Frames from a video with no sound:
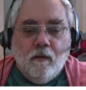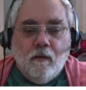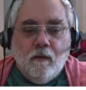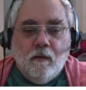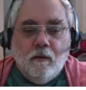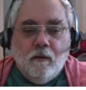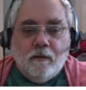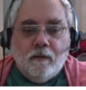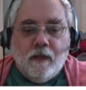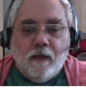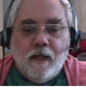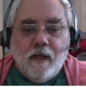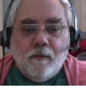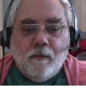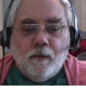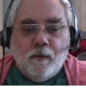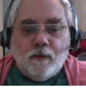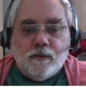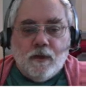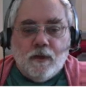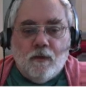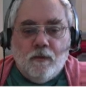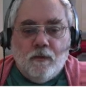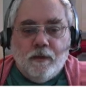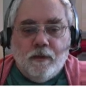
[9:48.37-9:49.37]
The
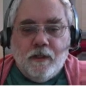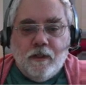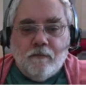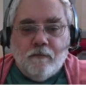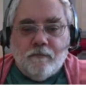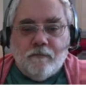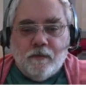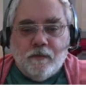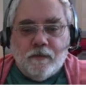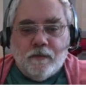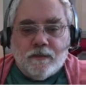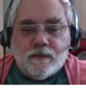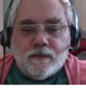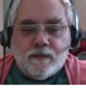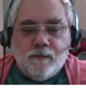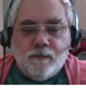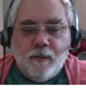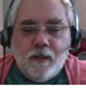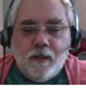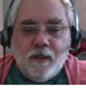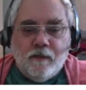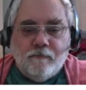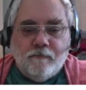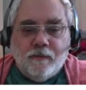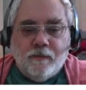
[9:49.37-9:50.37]
Hamiltonian for the
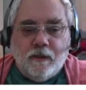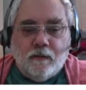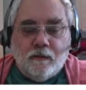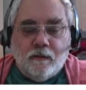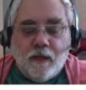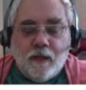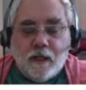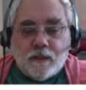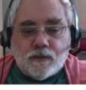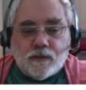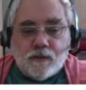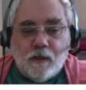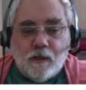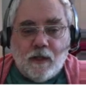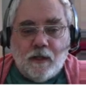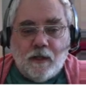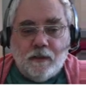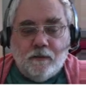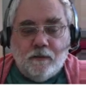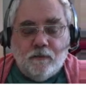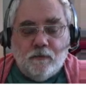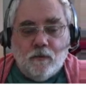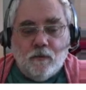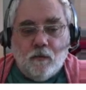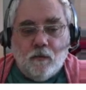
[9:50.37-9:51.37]
spin of an
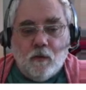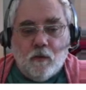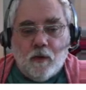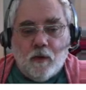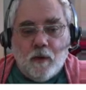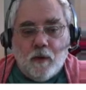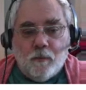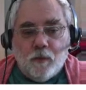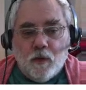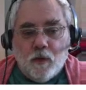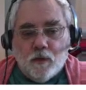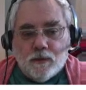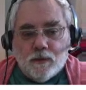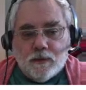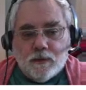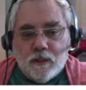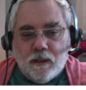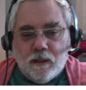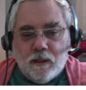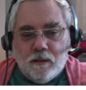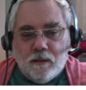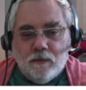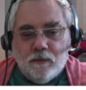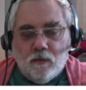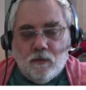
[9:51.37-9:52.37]
electron, or a
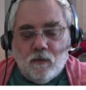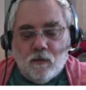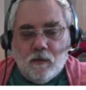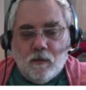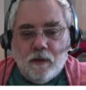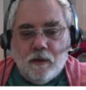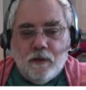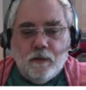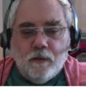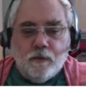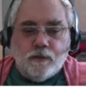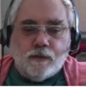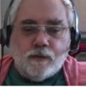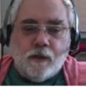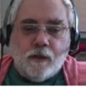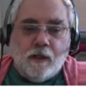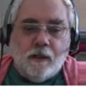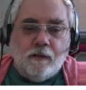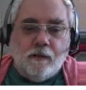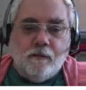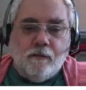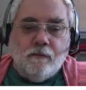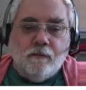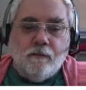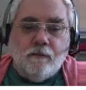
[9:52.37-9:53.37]
proton, or a
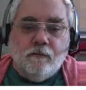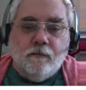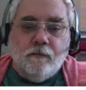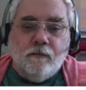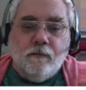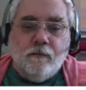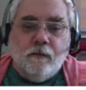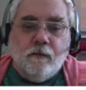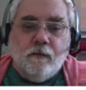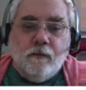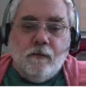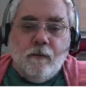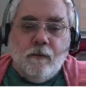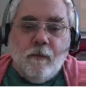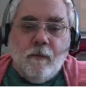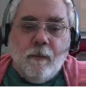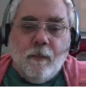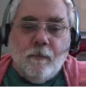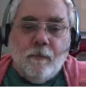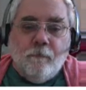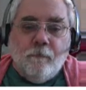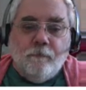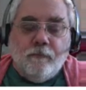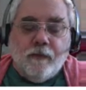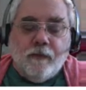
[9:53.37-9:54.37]
neutron,
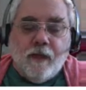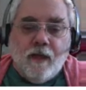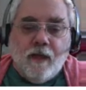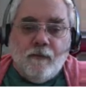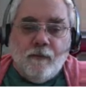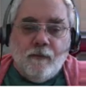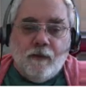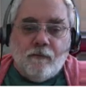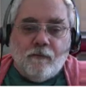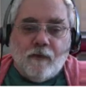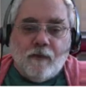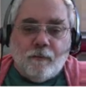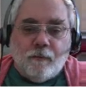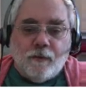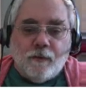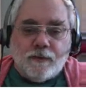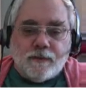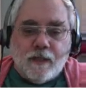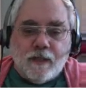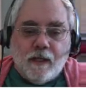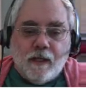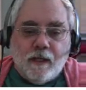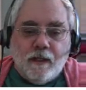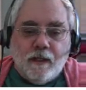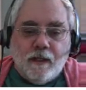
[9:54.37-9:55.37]
can be
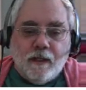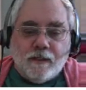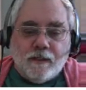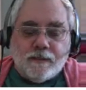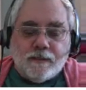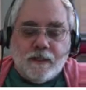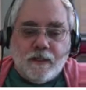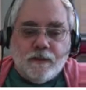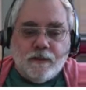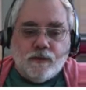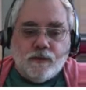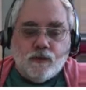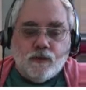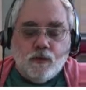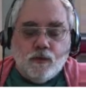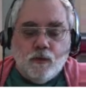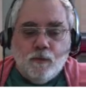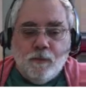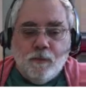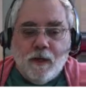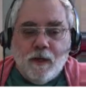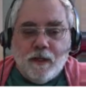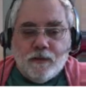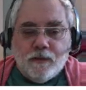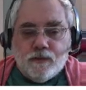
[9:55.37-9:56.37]
represented as a 2
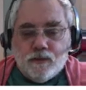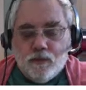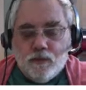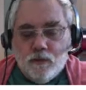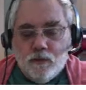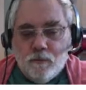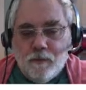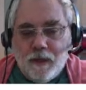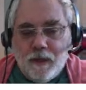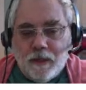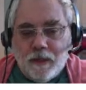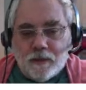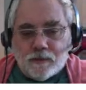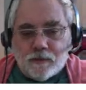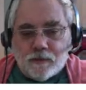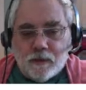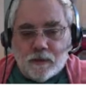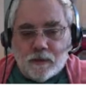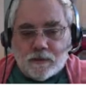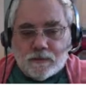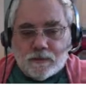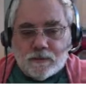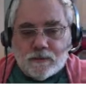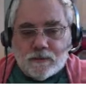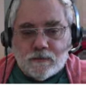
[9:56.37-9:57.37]
by 2
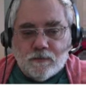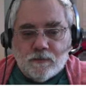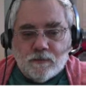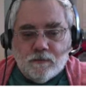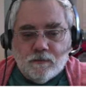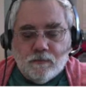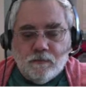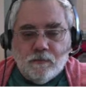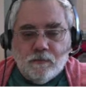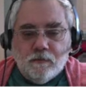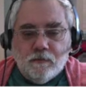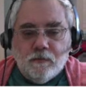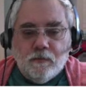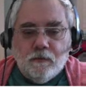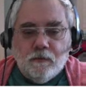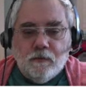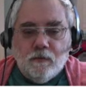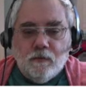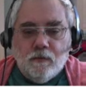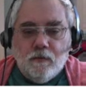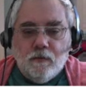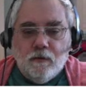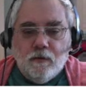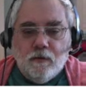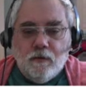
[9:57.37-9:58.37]
matrix
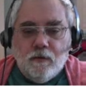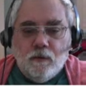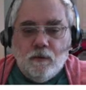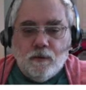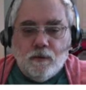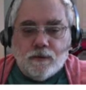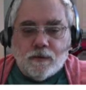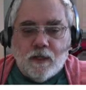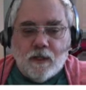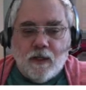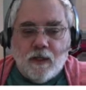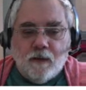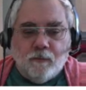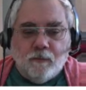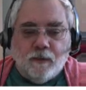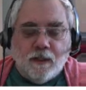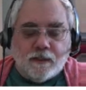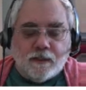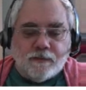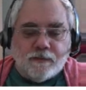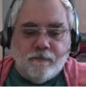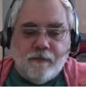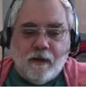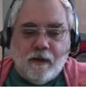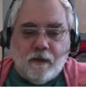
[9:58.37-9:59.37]
whose
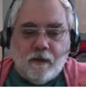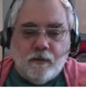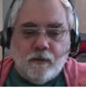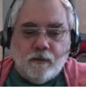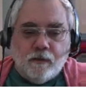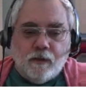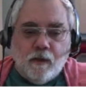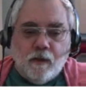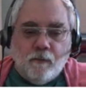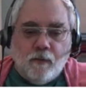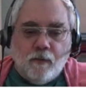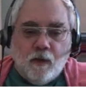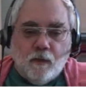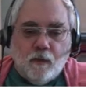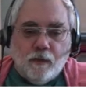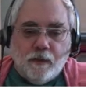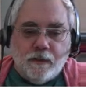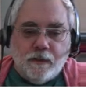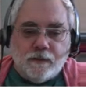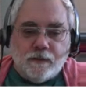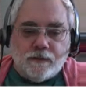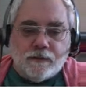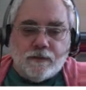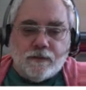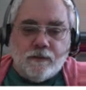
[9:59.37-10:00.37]
complex valued
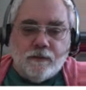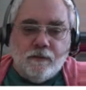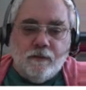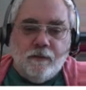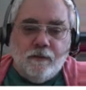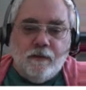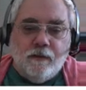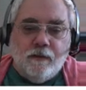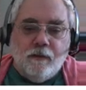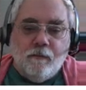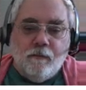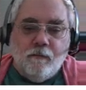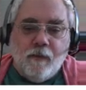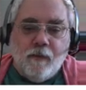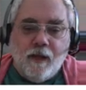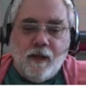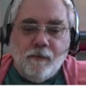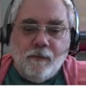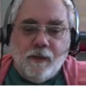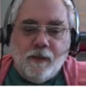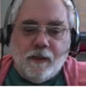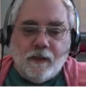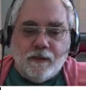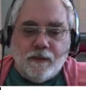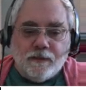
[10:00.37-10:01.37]
components may
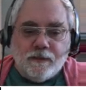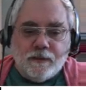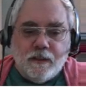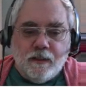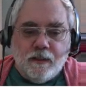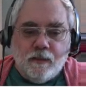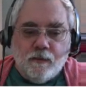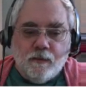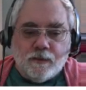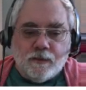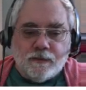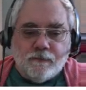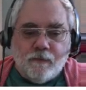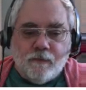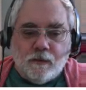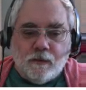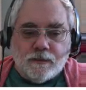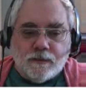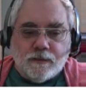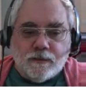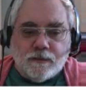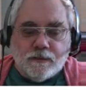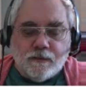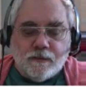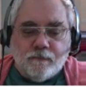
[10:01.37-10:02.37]
be continuous
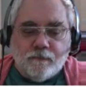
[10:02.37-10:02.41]
functions of